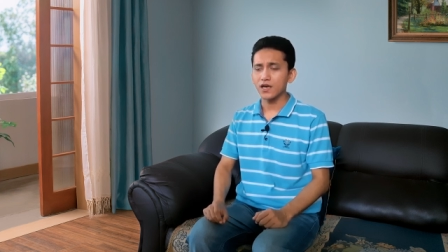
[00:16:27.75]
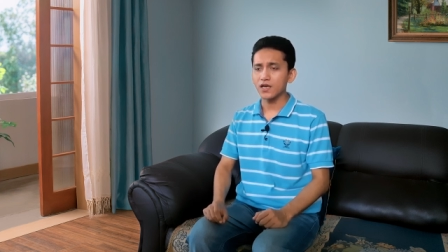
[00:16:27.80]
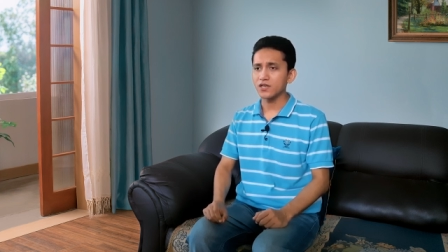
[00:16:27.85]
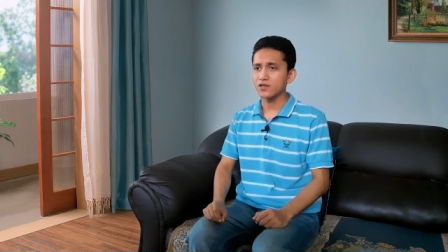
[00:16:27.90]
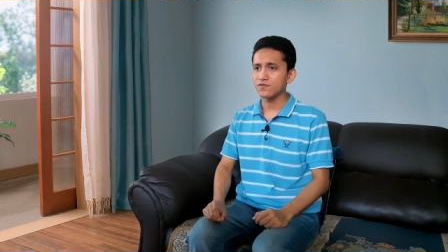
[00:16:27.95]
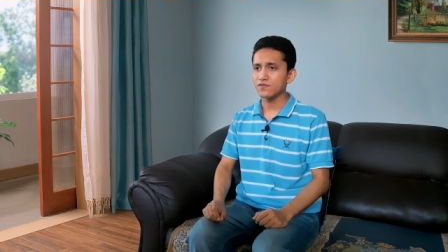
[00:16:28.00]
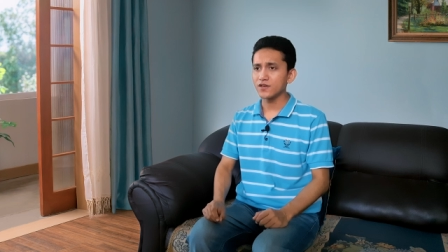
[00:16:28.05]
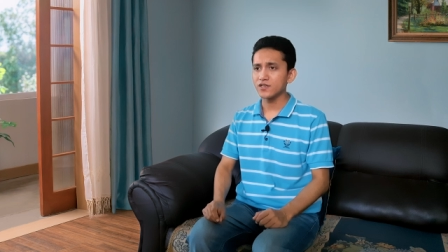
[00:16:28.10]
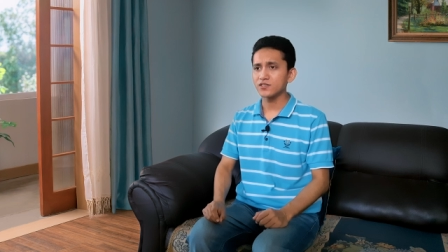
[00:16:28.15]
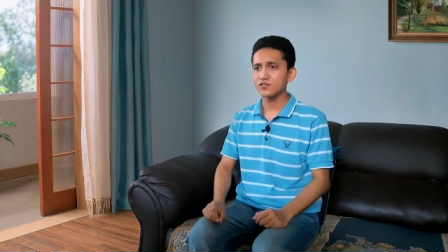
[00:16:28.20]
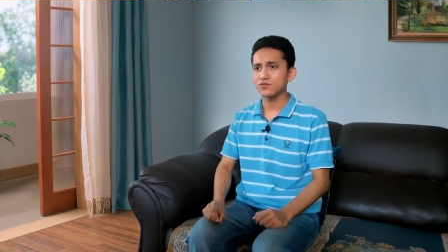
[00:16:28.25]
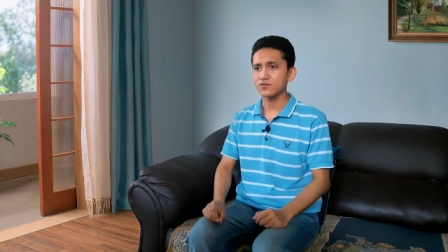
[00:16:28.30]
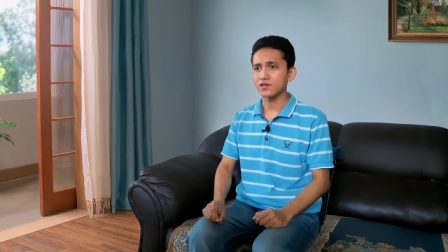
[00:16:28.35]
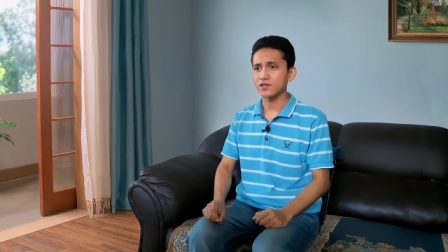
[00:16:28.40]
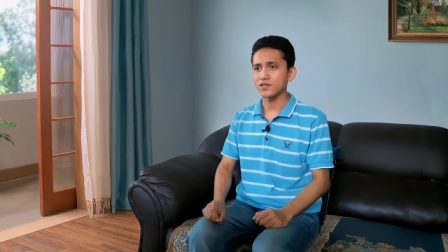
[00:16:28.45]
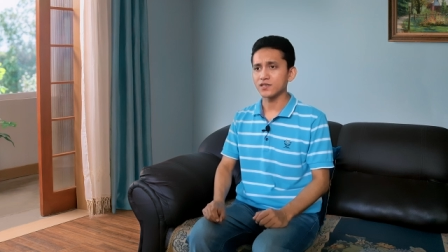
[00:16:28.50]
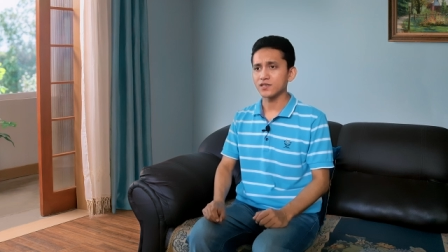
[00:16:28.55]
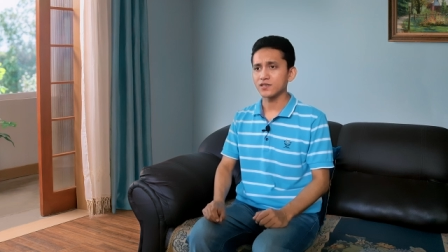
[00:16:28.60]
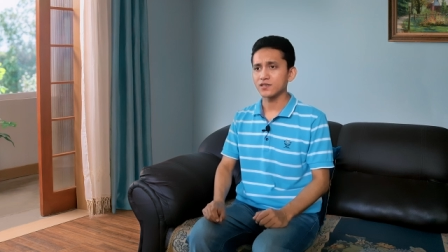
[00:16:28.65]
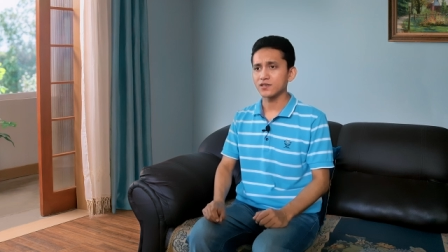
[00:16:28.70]
and
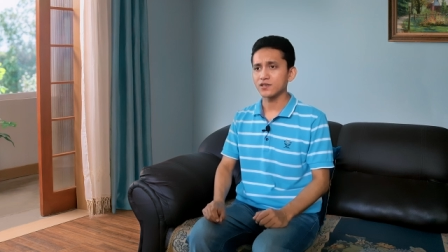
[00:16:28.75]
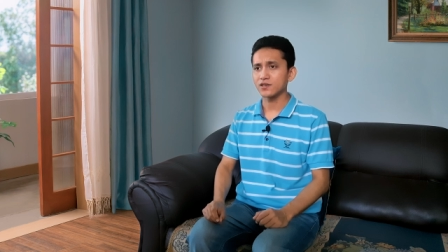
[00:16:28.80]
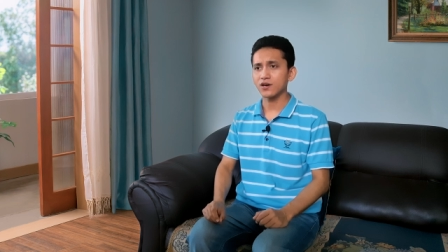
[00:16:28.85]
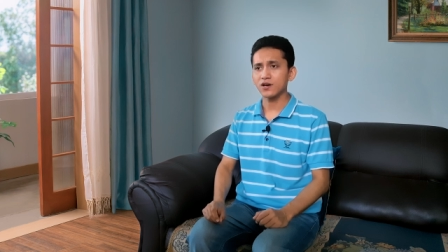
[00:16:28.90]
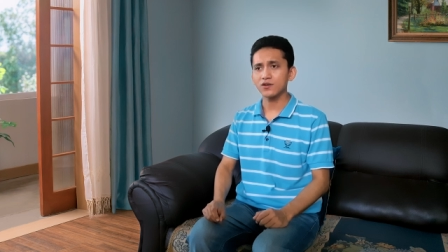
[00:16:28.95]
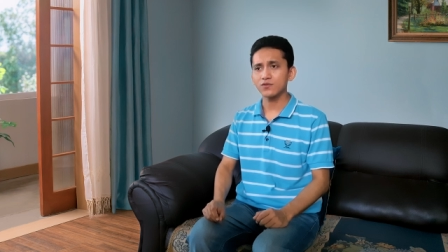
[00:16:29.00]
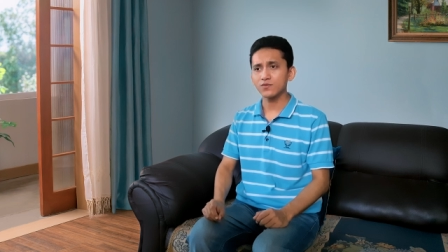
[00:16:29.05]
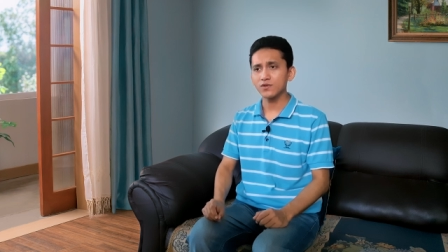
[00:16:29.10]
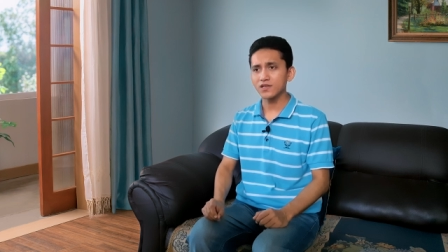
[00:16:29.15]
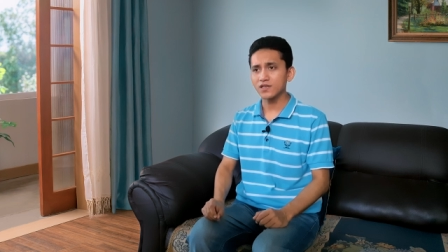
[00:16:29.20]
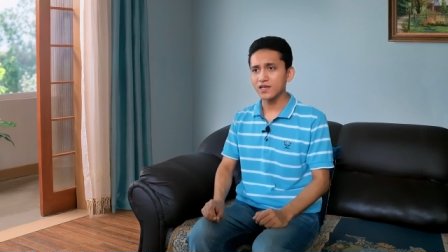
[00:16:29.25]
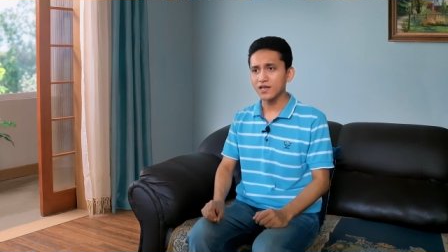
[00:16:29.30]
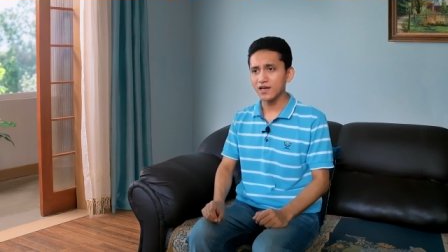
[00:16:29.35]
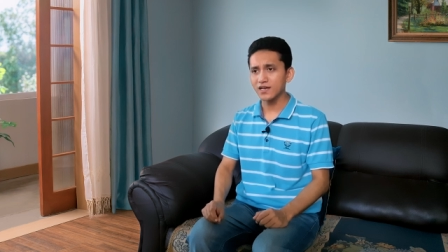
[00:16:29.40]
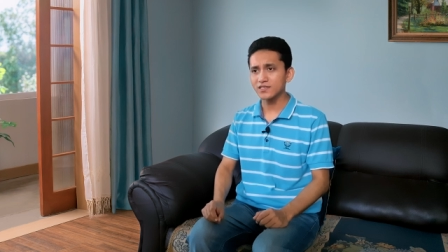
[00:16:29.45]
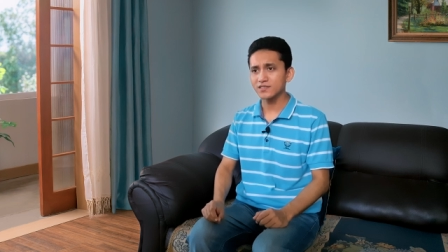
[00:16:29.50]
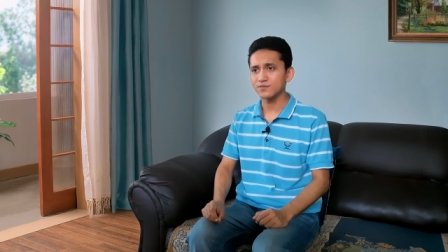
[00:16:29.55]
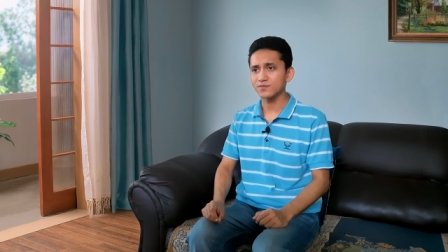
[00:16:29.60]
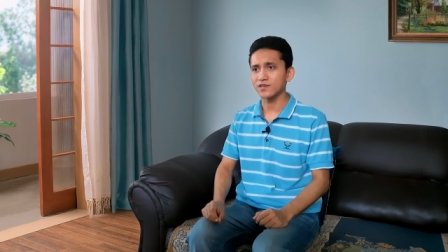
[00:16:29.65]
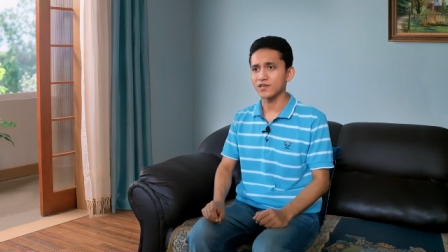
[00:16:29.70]
eventually God will
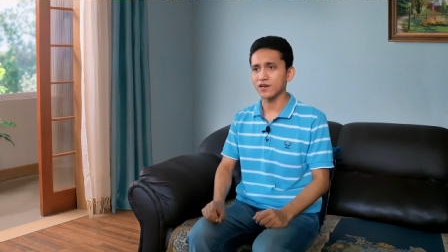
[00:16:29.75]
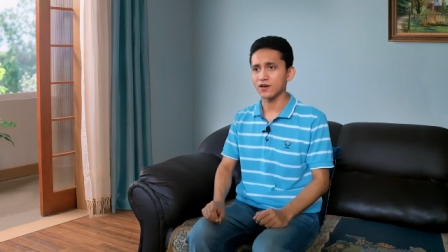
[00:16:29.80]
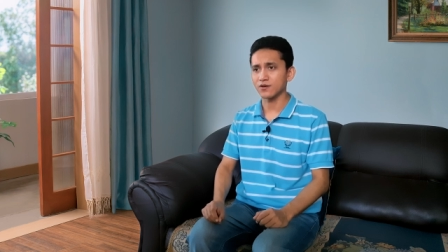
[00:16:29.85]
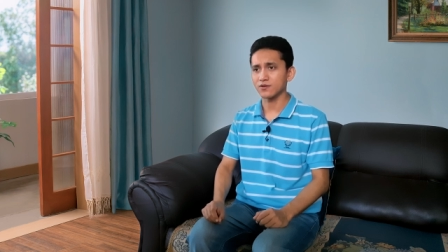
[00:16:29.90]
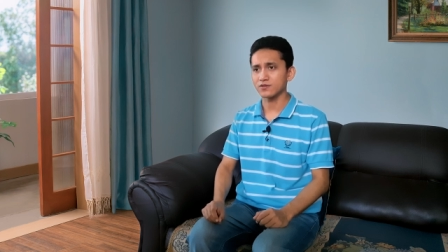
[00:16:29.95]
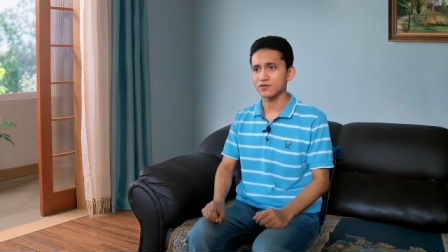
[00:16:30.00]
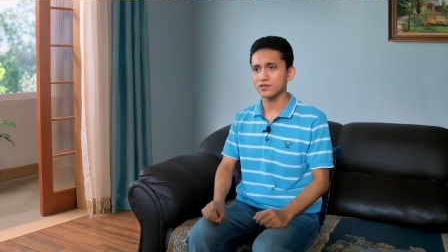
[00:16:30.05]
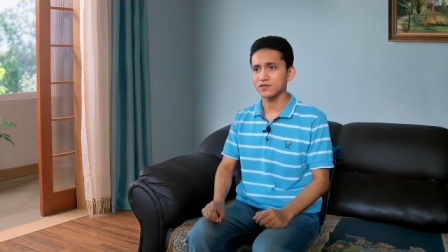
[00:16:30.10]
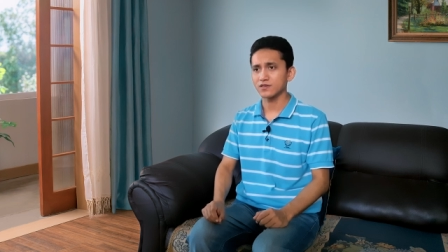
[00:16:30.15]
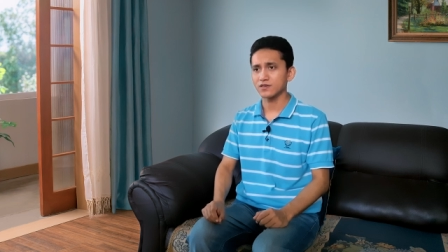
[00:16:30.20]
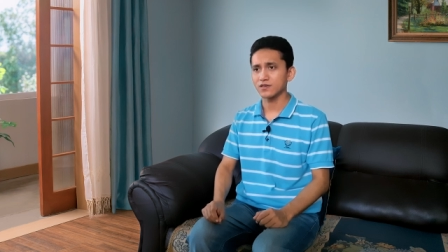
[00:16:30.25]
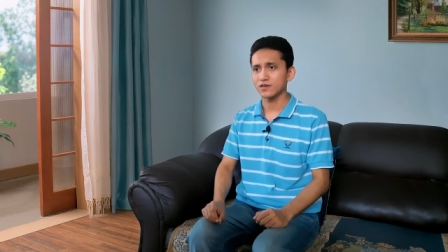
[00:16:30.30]
cast me out.